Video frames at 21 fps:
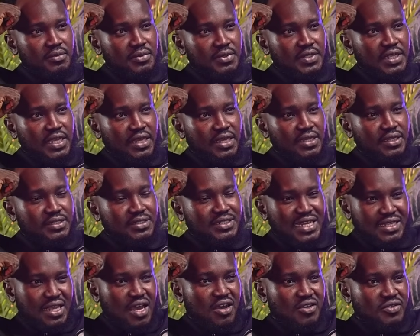the
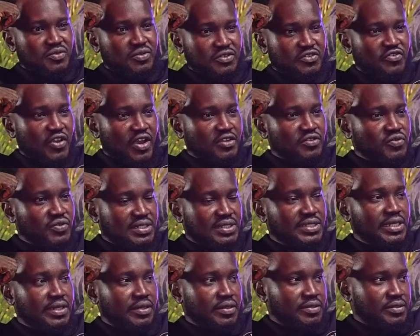Charterhouse was trying to
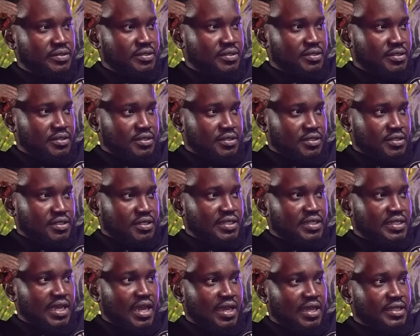sell
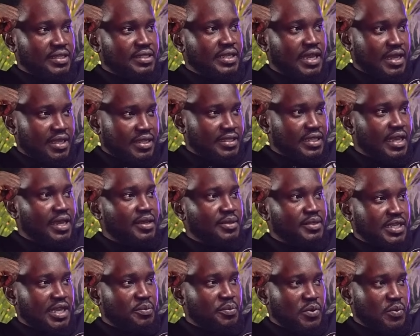their
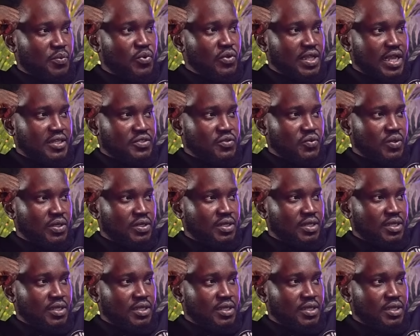people as well.